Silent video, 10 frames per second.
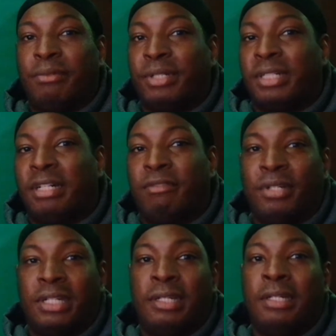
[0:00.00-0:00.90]

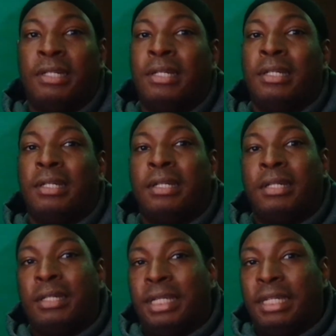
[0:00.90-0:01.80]
recovering,
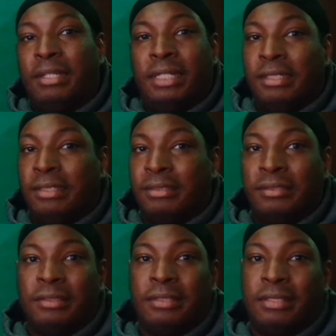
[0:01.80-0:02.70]
healing,
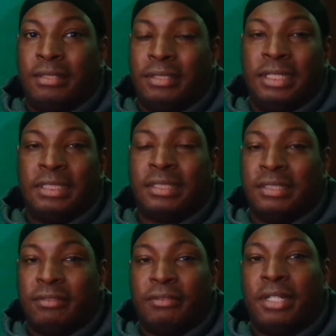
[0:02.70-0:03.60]
all that
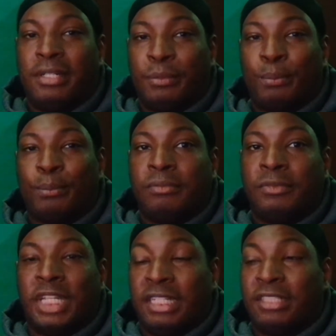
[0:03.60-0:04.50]
stuff, right?
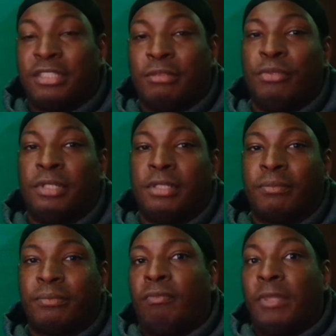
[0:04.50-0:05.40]
At a certain point.
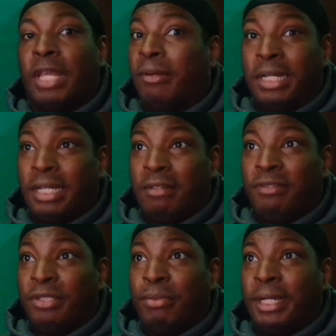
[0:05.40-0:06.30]
Not right after
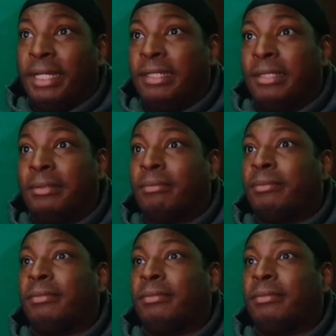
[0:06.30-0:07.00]
you break up.